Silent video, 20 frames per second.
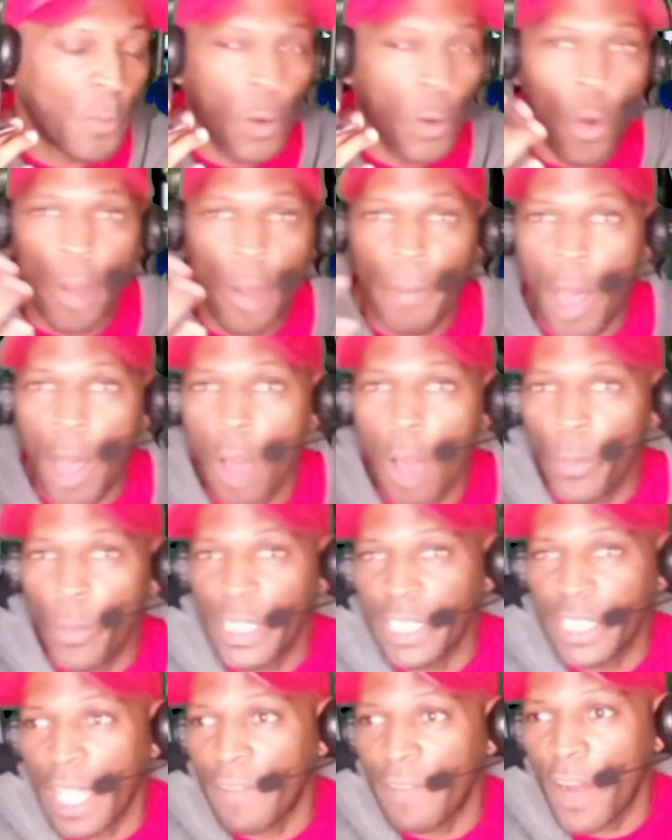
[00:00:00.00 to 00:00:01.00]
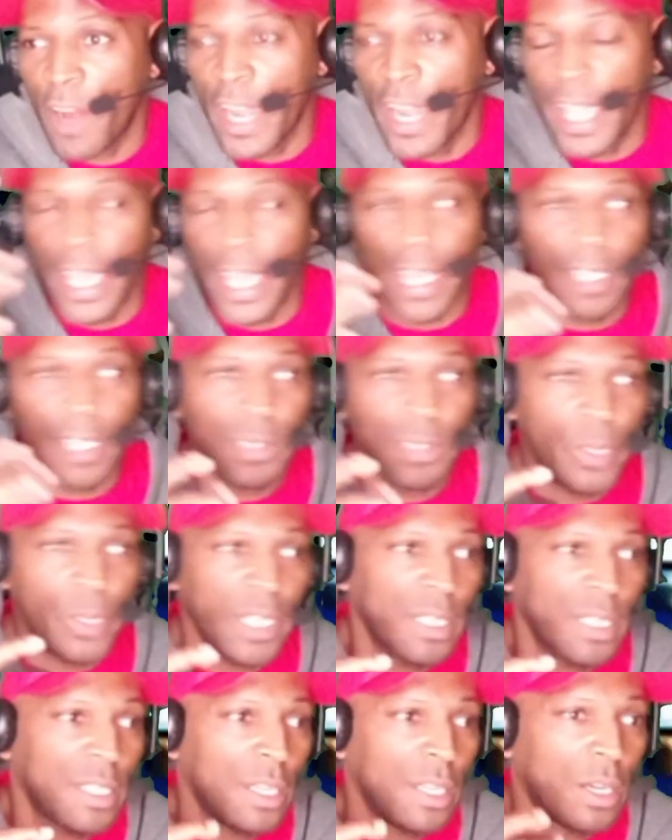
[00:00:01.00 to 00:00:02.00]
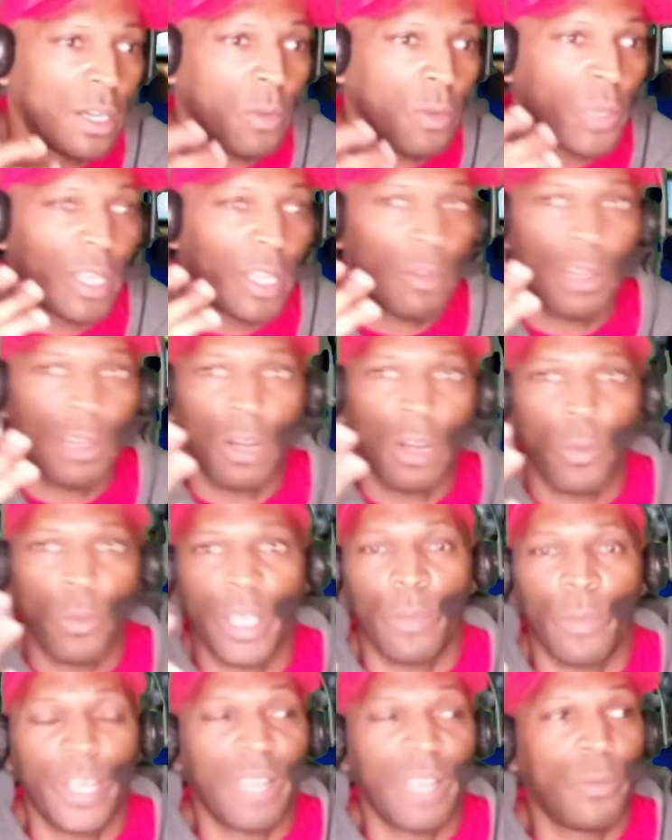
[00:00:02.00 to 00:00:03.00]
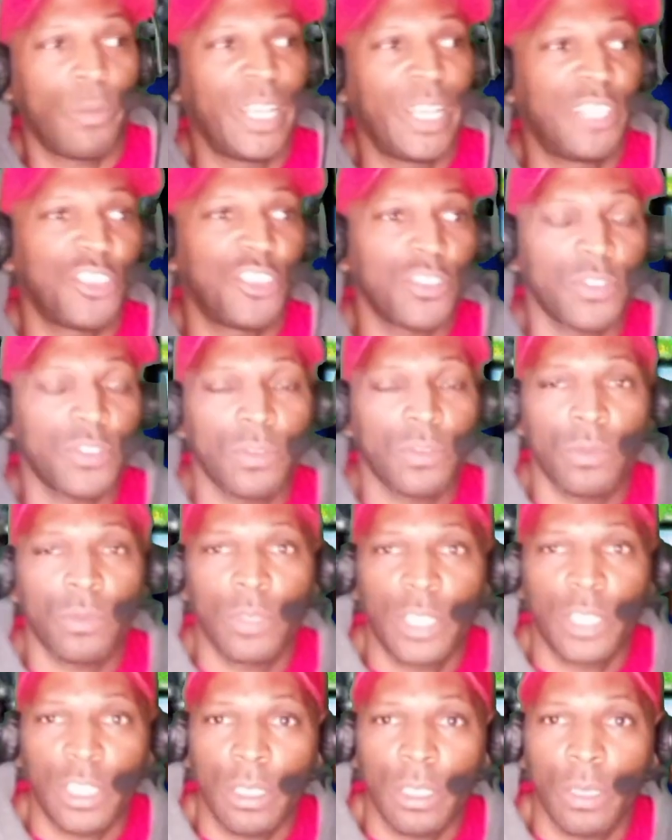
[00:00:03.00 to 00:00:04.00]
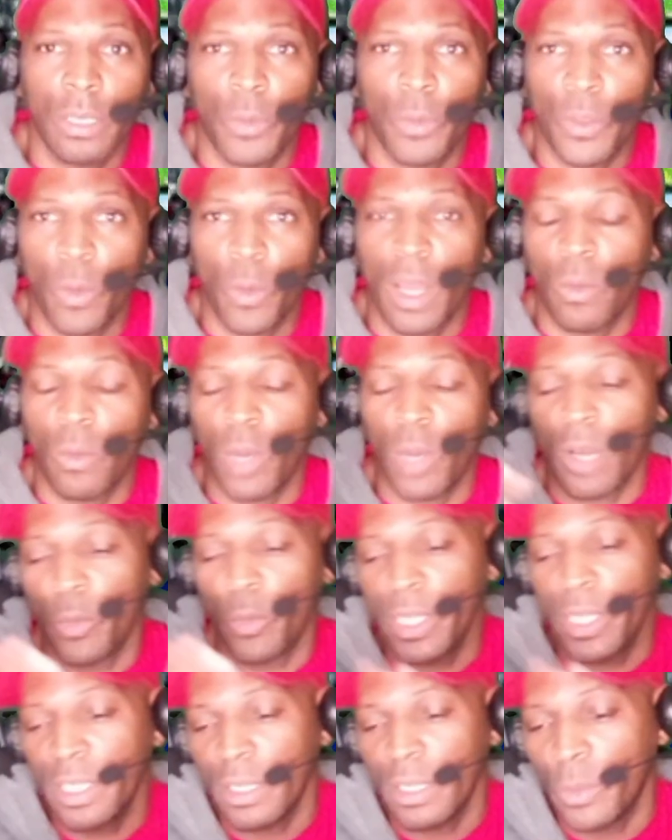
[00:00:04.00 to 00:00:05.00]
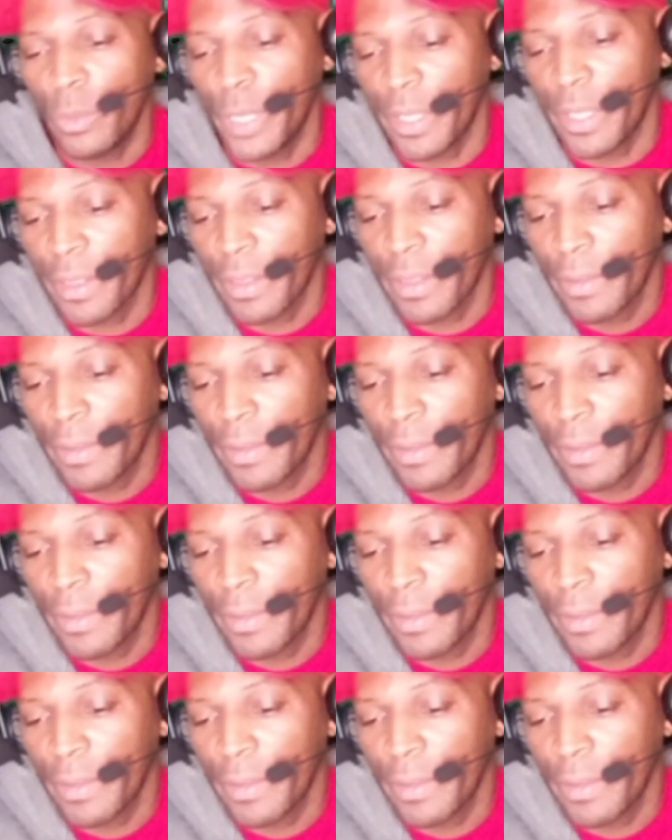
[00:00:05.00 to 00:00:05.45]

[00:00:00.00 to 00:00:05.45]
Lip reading: we're going bald, we shave our heads. We just deal with what we deal with.